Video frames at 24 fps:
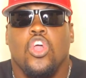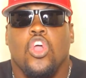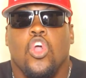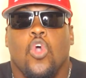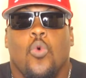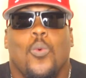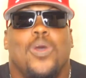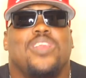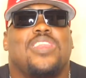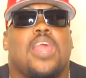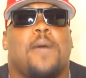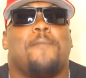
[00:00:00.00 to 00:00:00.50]

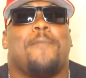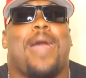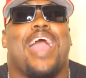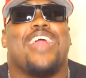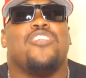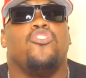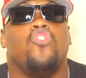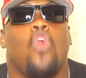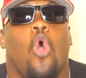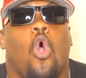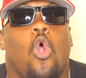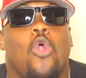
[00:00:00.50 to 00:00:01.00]
When the
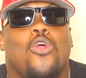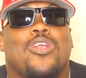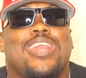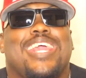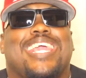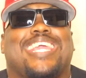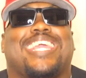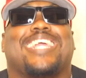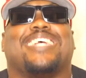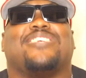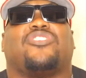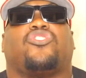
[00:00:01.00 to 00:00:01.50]

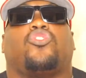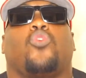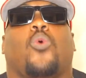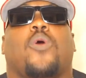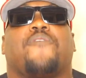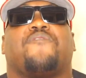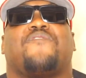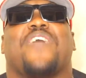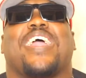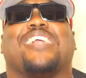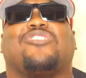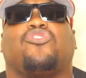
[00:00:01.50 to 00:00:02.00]
minority gets to
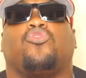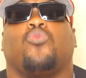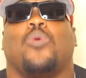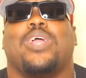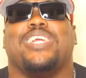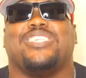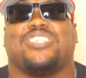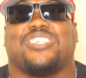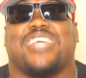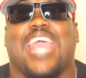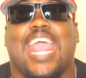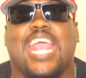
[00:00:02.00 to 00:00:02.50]

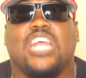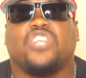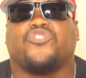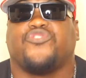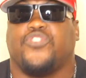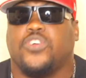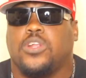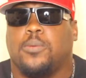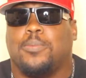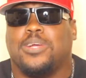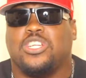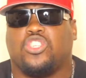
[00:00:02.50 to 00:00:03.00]
effectuate change
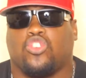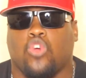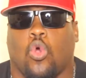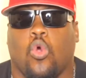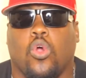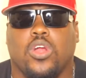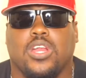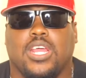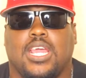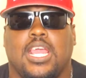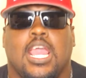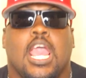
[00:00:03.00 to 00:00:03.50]
for the
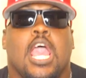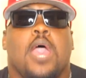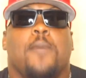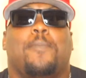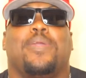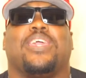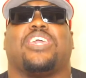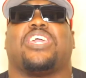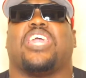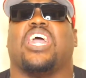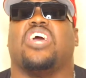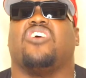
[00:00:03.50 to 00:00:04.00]
majority
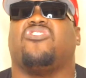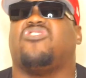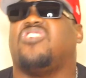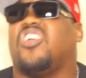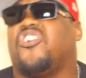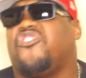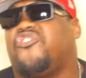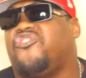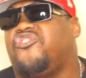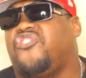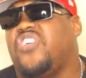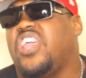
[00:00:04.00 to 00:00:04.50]
because
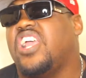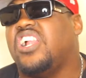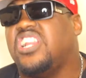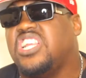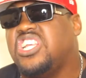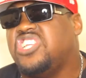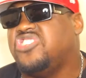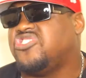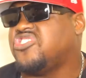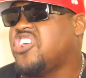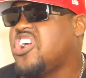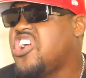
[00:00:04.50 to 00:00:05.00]
their
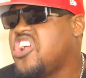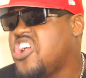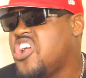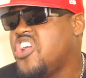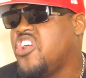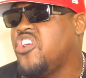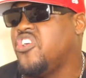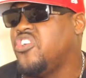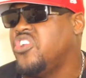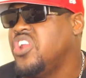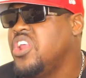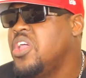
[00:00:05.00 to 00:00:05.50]
feelings are
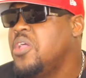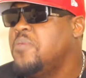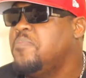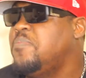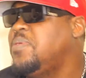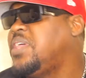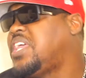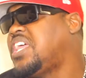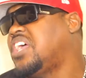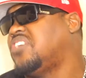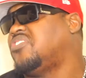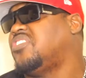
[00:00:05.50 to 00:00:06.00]
hurt,
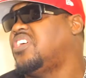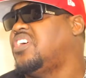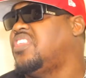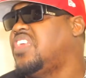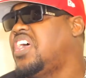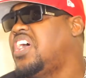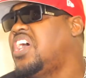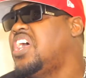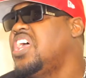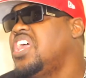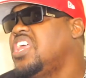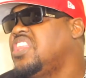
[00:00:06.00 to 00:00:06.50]
because of
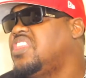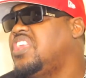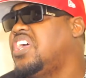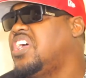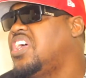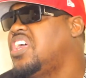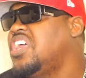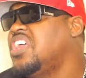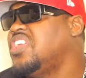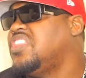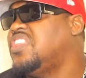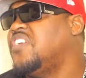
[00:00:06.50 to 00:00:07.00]

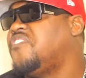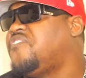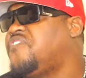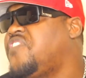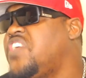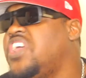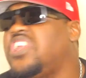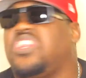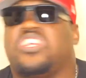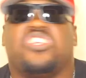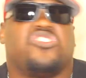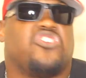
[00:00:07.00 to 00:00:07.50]
the
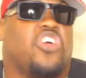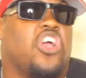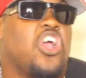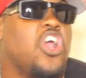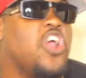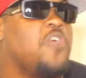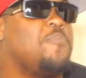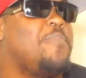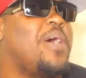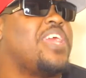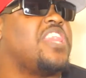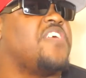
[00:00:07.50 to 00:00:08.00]
feelings are
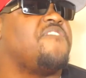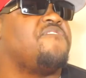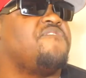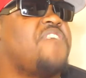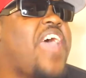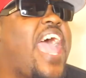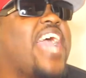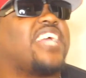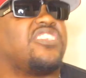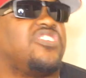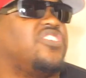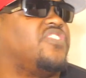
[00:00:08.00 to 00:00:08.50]
hurt by the
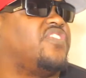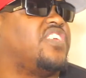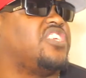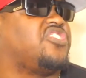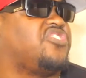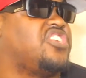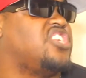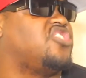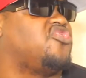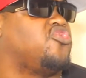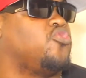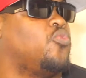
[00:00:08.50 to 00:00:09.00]
facts of the
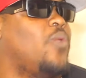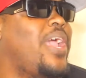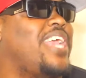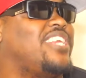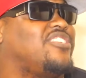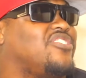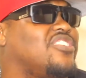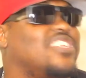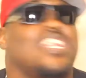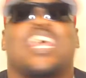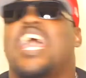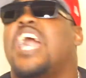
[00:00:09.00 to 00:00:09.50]

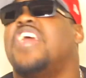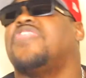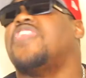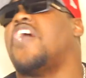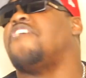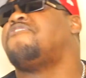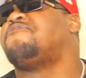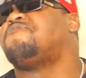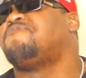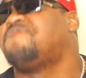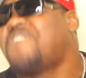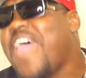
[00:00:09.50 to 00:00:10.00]
situation.
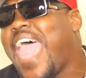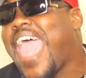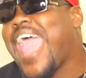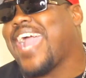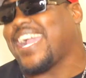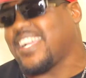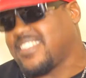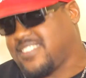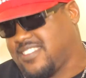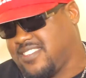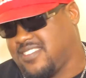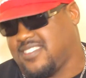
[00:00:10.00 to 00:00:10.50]
The
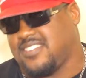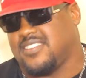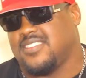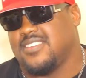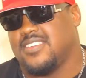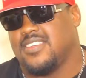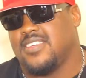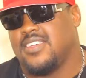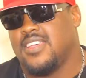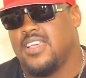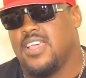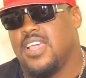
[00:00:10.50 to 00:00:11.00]
facts.
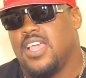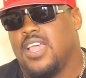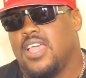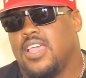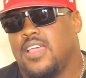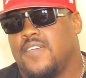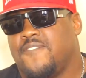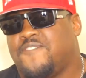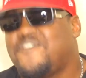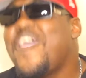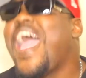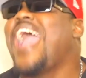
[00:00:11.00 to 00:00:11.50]

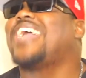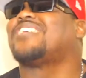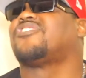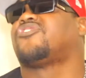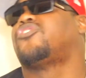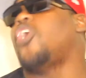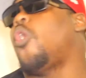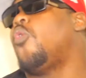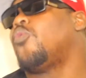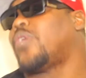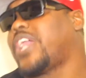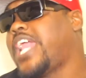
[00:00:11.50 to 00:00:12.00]
Facts
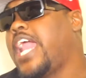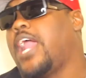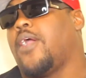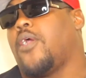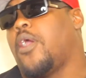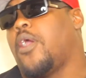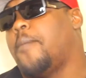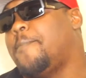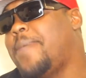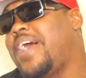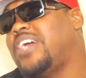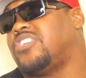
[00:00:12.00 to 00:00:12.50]
don't care
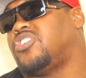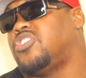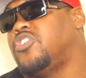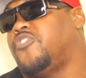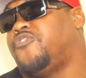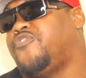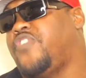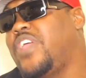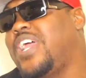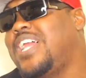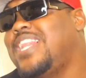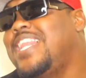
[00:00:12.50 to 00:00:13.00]
about your
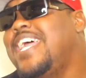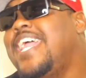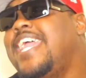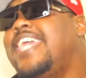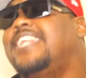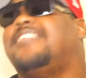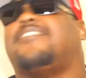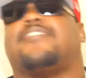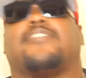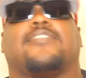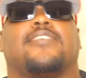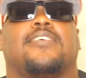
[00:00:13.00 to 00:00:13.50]

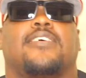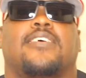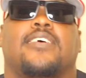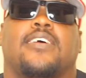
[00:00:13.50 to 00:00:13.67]
feelings.